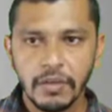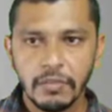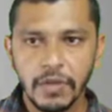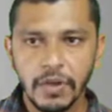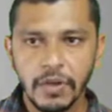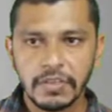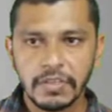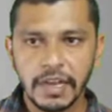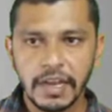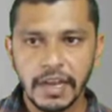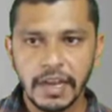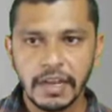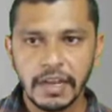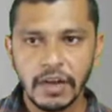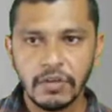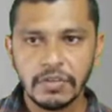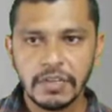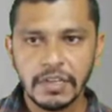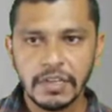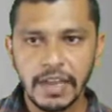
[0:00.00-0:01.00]
because right
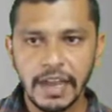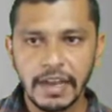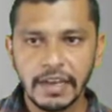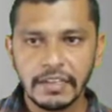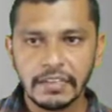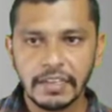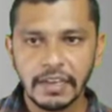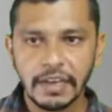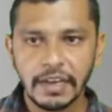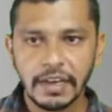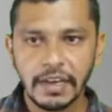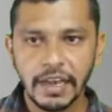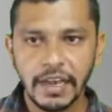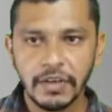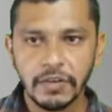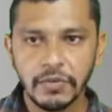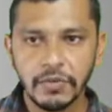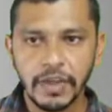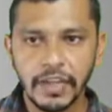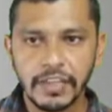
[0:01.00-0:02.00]
now the line is
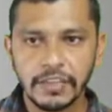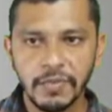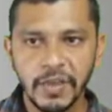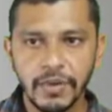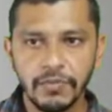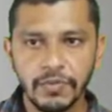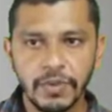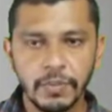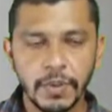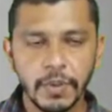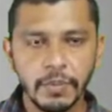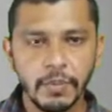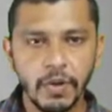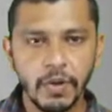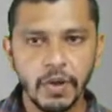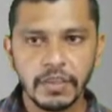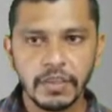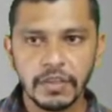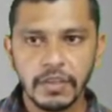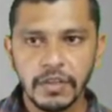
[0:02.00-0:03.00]
inclined to HP and VP
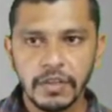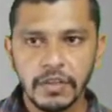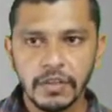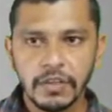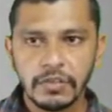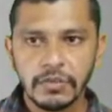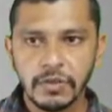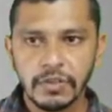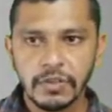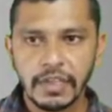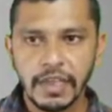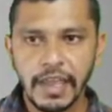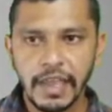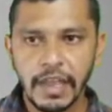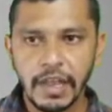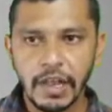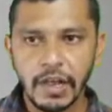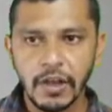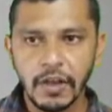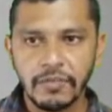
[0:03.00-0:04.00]
both. So the
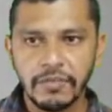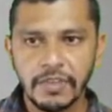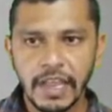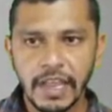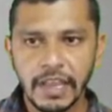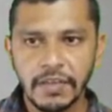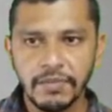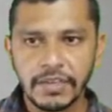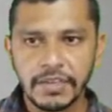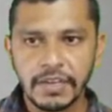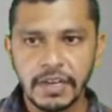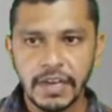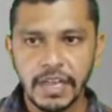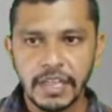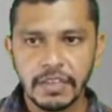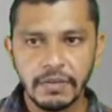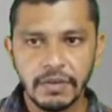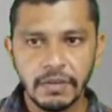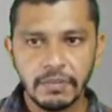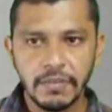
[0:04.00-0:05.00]
angle of the elevation
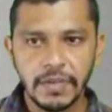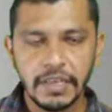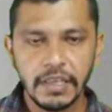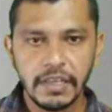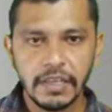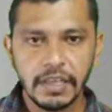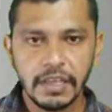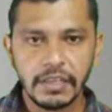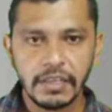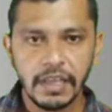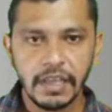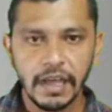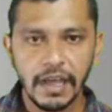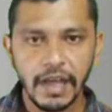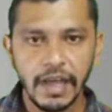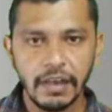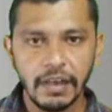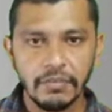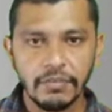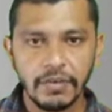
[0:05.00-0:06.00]
length will be the
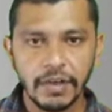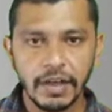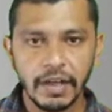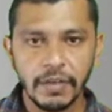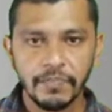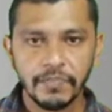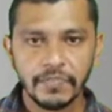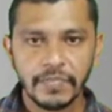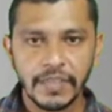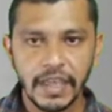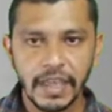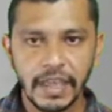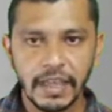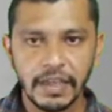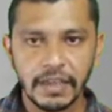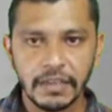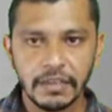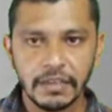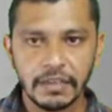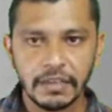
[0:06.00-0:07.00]
alpha
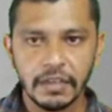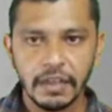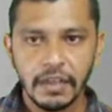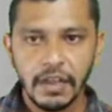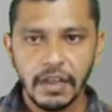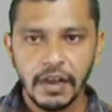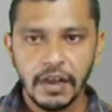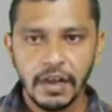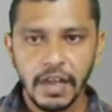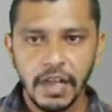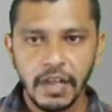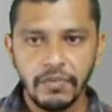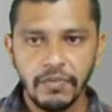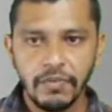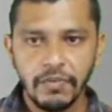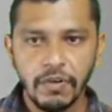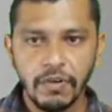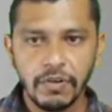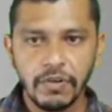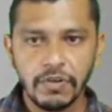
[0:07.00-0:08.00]
angle. Now if
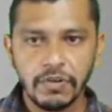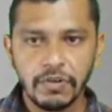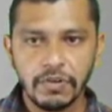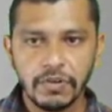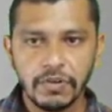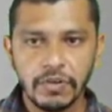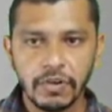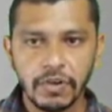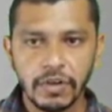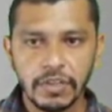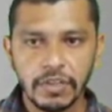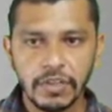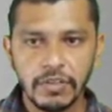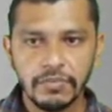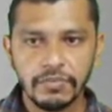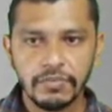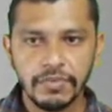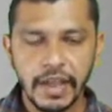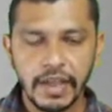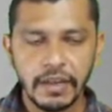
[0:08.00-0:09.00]
you want to draw the
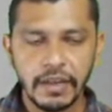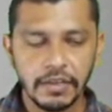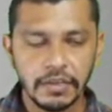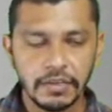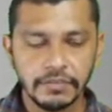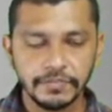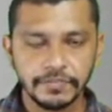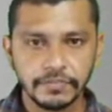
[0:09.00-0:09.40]
final